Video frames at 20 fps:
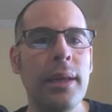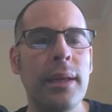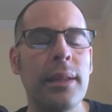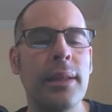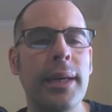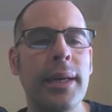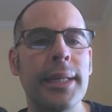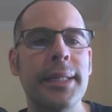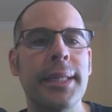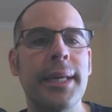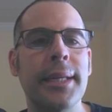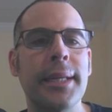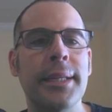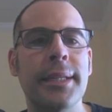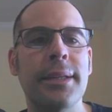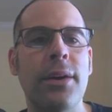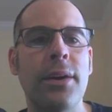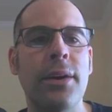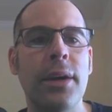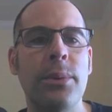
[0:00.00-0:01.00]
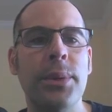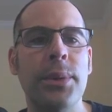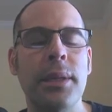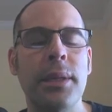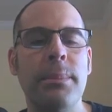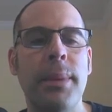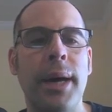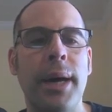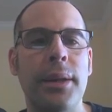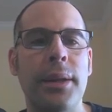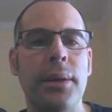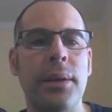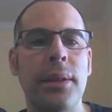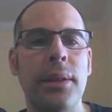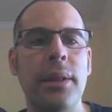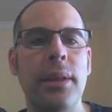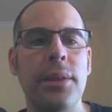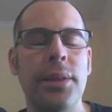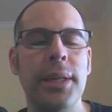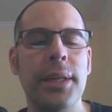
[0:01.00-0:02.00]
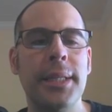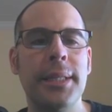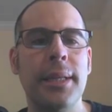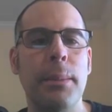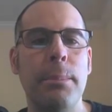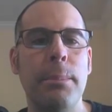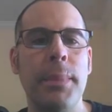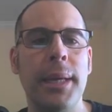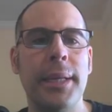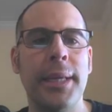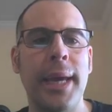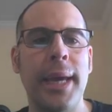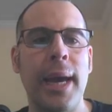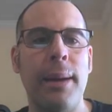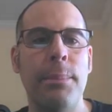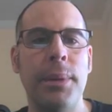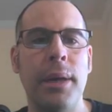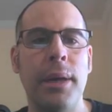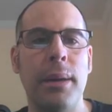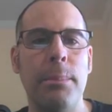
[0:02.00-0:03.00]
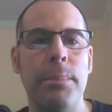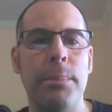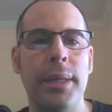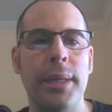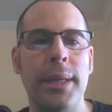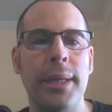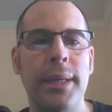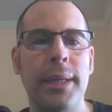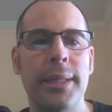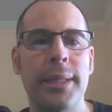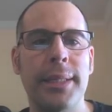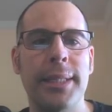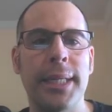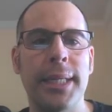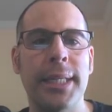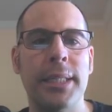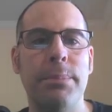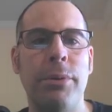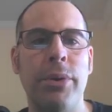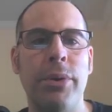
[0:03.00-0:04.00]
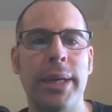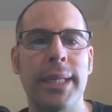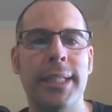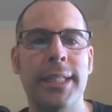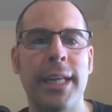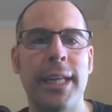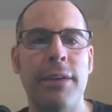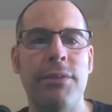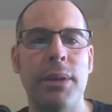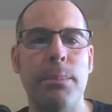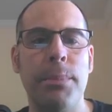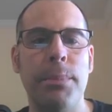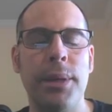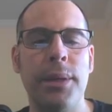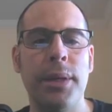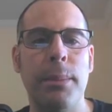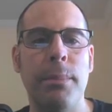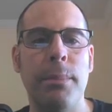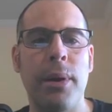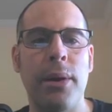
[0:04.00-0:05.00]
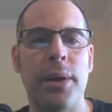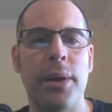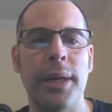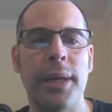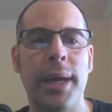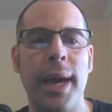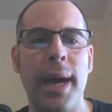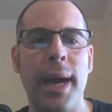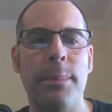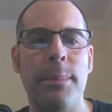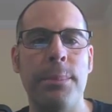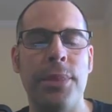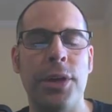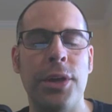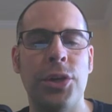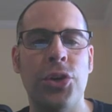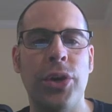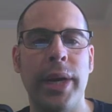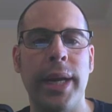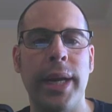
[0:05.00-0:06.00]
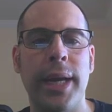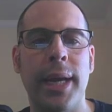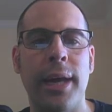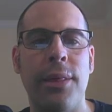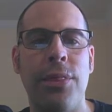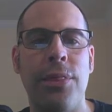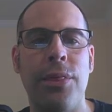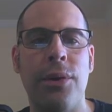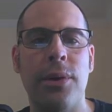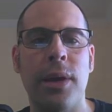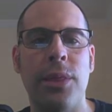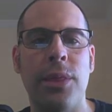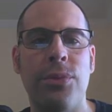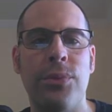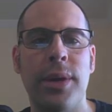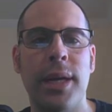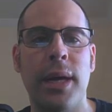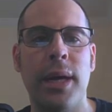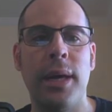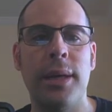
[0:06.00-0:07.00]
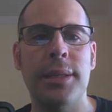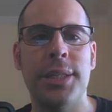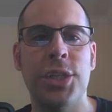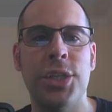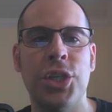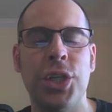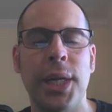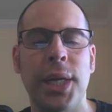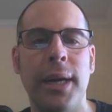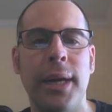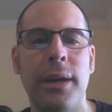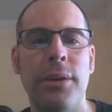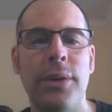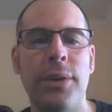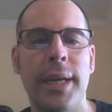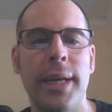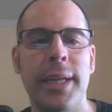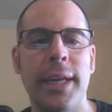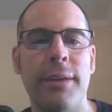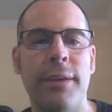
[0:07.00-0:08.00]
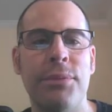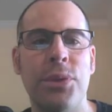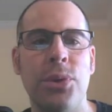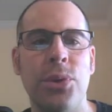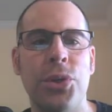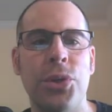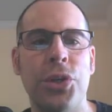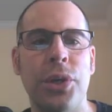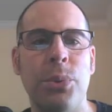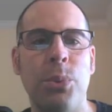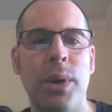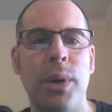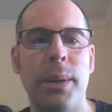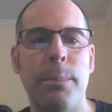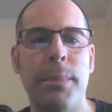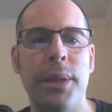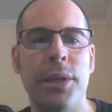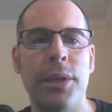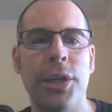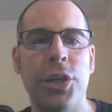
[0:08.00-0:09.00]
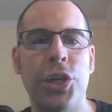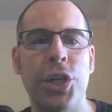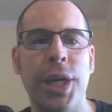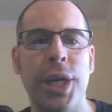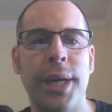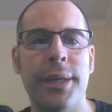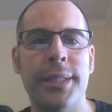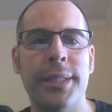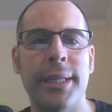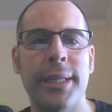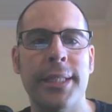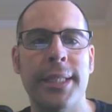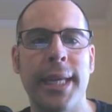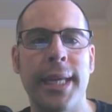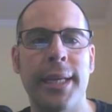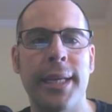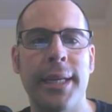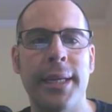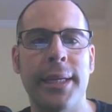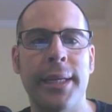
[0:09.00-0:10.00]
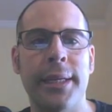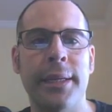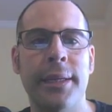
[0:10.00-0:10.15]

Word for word: Let's get started with the model. This is a mid-cap company, 6.7 billion market cap. They're trading at $33 a share and they have 201 million shares outstanding.